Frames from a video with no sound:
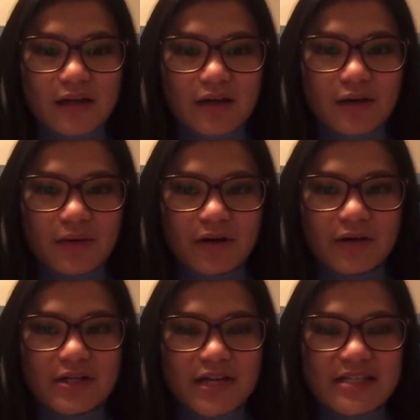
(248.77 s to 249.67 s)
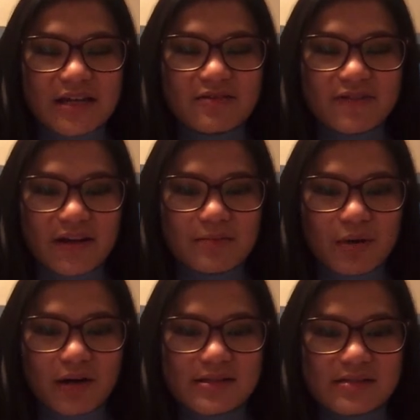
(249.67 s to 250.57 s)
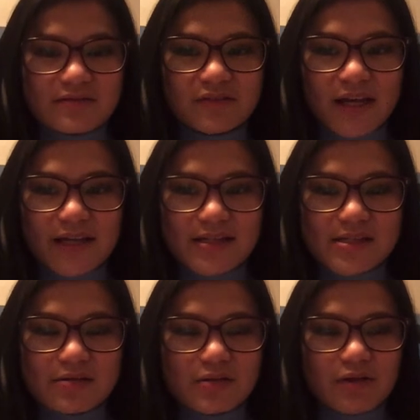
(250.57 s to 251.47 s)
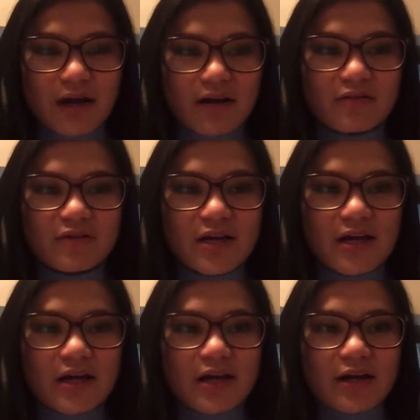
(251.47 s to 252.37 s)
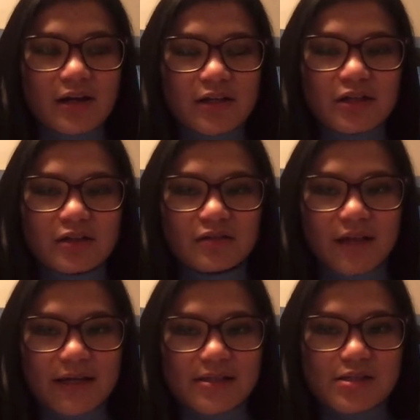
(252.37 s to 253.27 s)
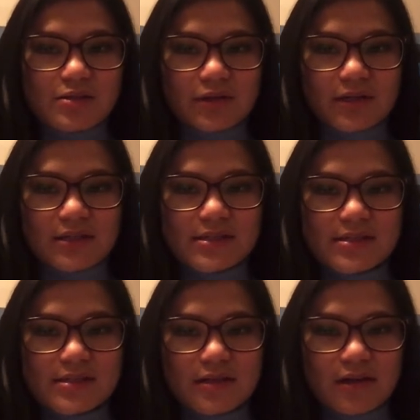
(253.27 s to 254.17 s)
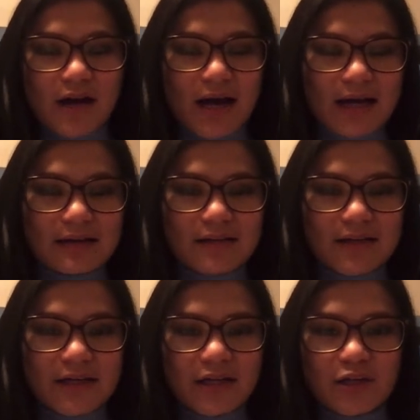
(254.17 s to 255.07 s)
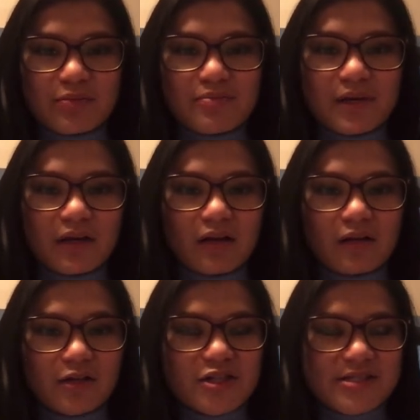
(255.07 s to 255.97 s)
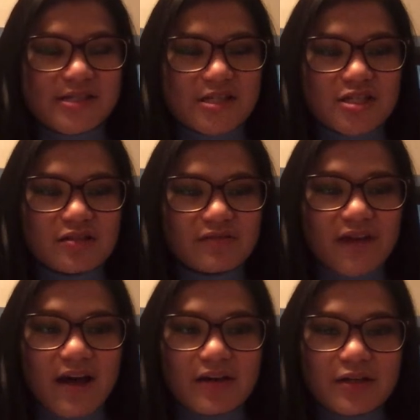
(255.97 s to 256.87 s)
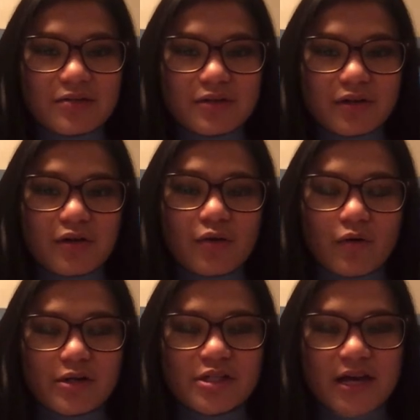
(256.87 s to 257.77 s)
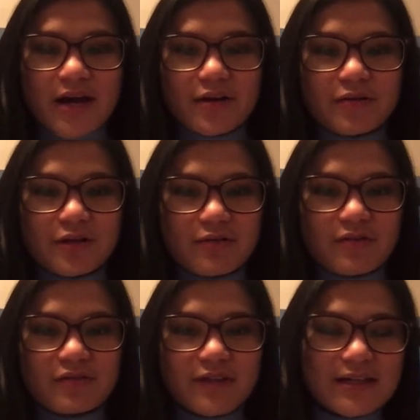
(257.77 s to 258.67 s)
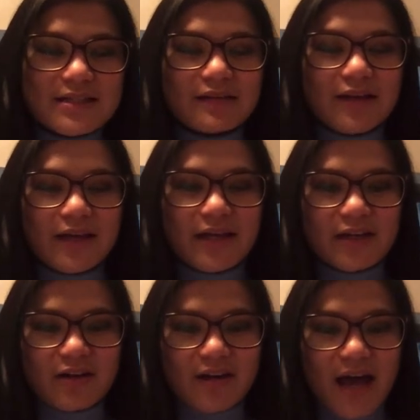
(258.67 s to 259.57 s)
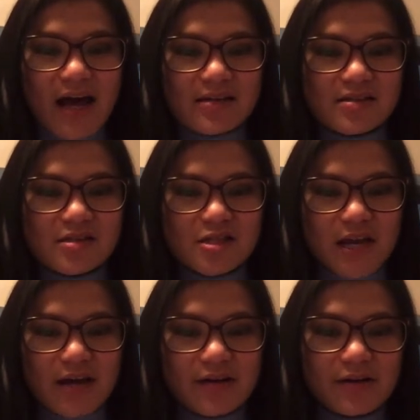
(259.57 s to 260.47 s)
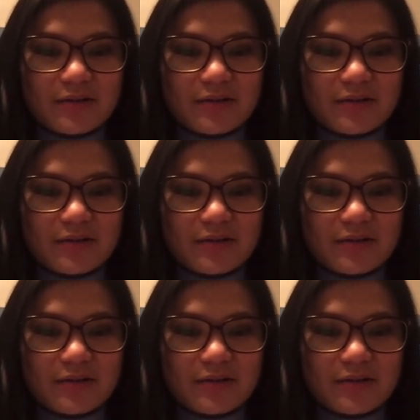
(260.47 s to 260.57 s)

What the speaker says: we are going to identify the parts of light. So you have your light source, your highlight, your middle or transitional value, your core shadow, your reflected light, and your cast shadow.